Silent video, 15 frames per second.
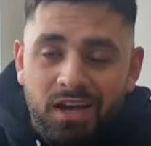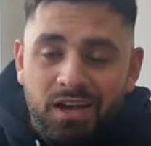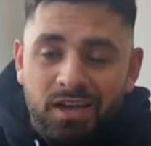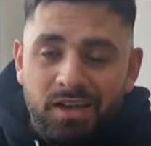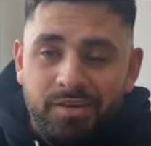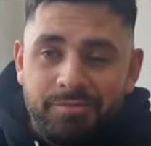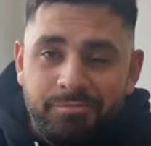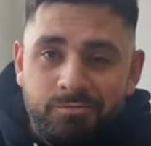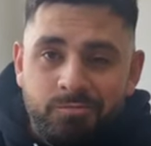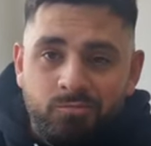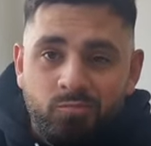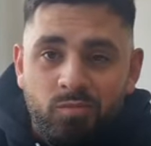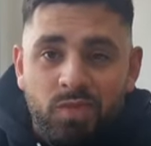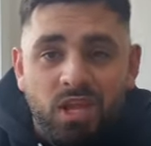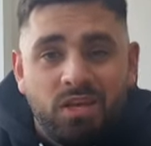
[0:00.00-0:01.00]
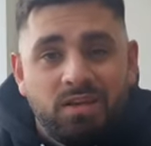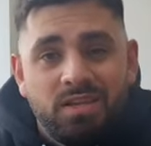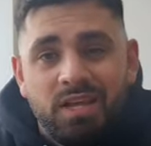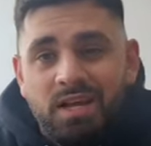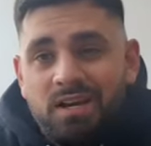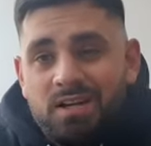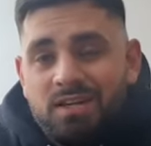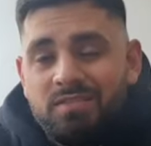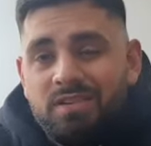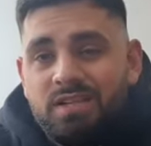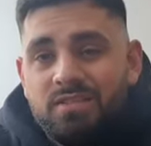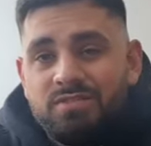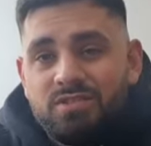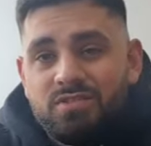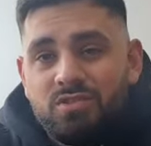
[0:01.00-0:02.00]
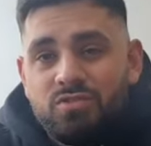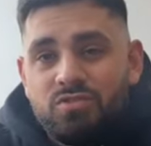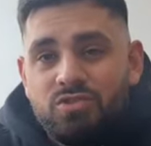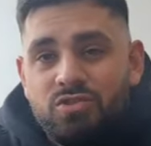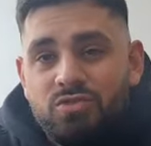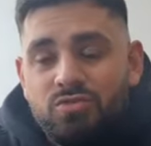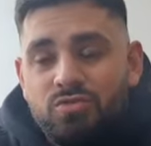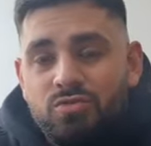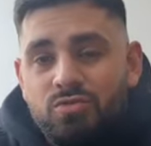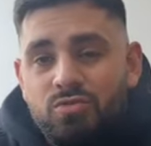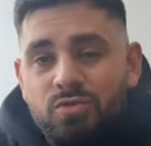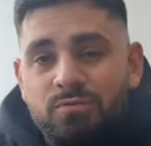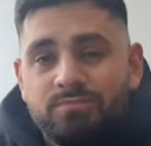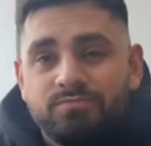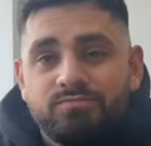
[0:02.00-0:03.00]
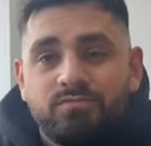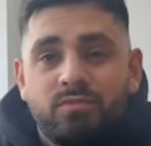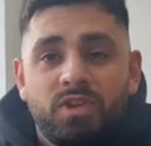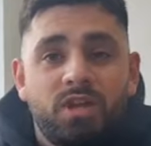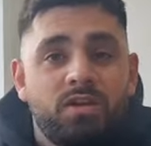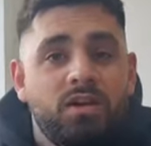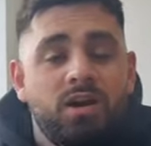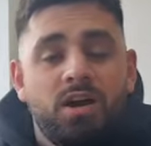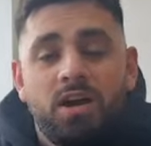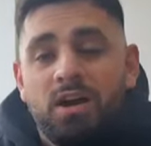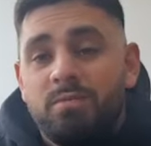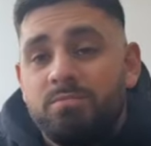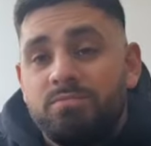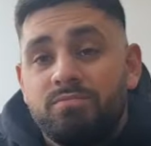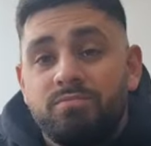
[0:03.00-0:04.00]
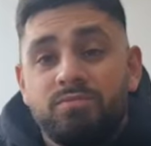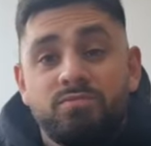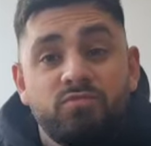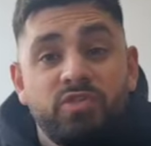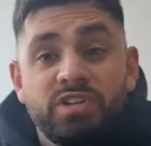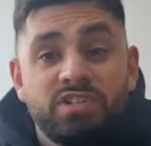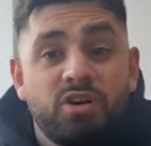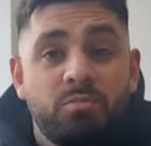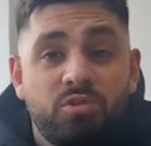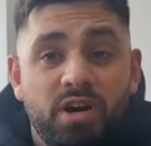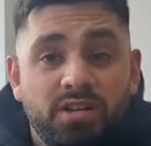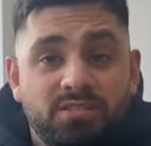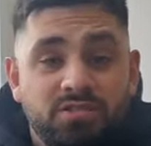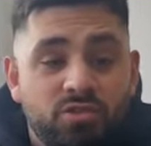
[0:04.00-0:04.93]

Um, and that kind of leaves us on to um, retail price.